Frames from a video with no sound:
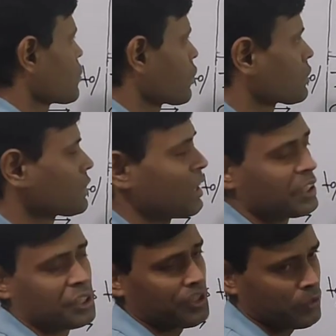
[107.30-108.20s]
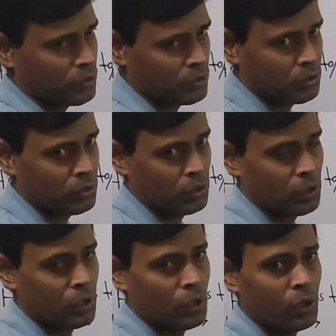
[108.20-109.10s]
or suggestions.
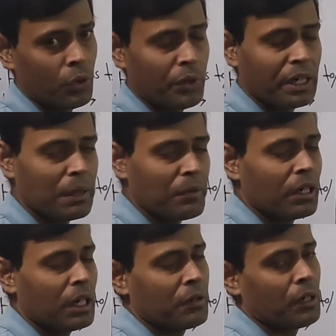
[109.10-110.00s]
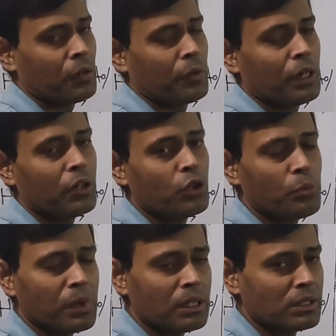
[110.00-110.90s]
Whenever you are going to
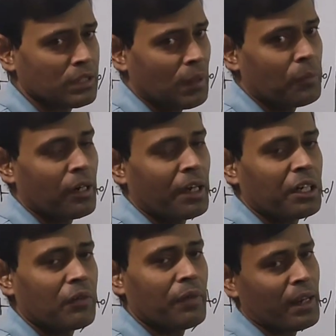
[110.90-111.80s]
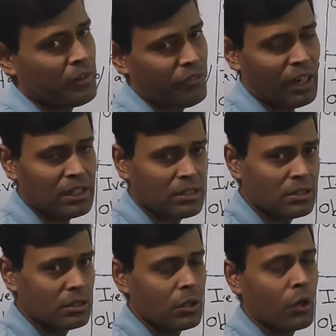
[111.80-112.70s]
mean some kind of
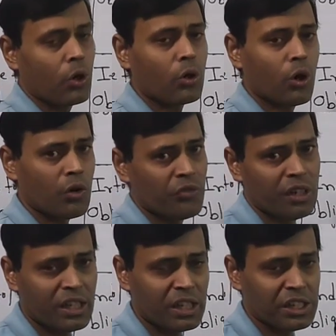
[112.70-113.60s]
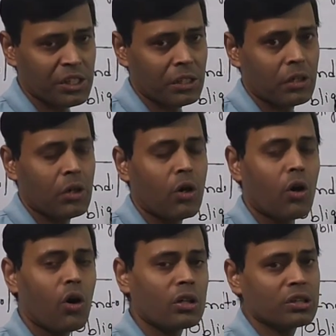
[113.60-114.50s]
advice or obligation
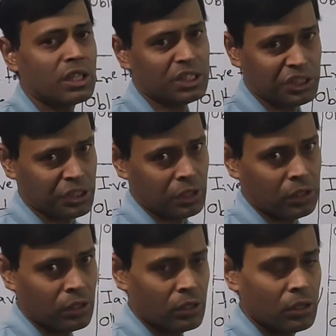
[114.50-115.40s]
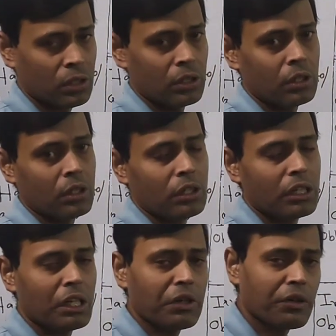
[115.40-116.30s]
or suggestion,
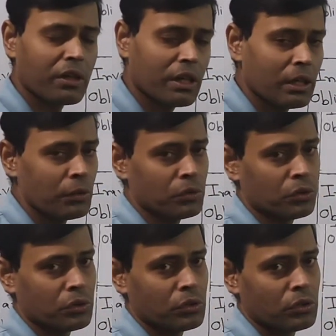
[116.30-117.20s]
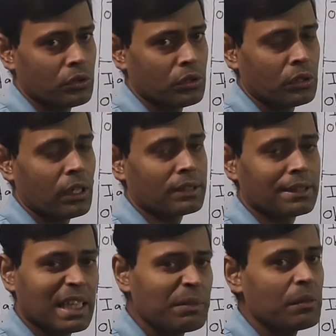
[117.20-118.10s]
you can use the
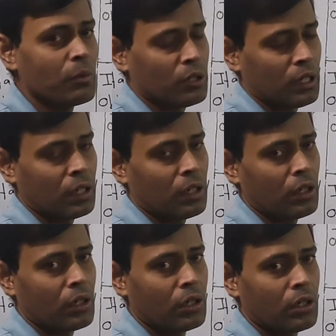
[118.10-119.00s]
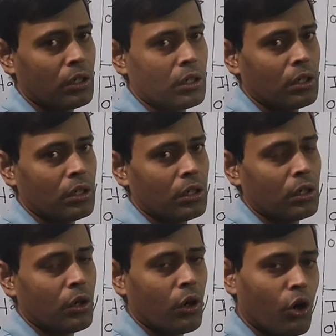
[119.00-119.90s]
semi-modal
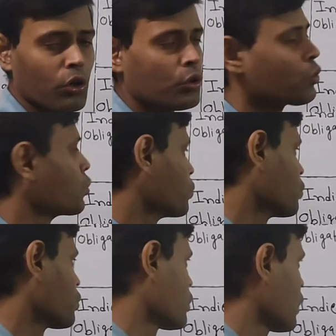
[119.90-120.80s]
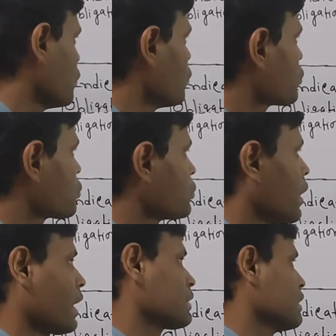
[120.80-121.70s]
ought to. Now look through
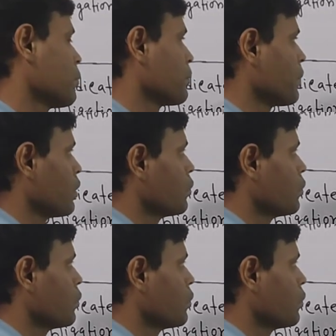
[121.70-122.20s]
the example.